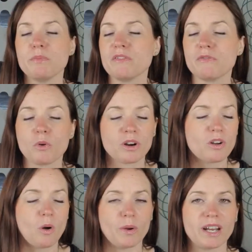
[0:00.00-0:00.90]
before
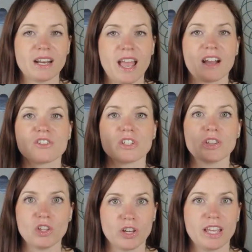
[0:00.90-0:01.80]
going and actually
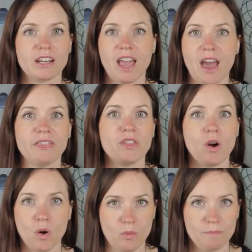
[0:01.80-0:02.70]
looking at the
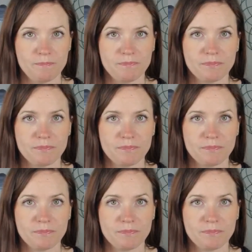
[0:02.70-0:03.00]
home.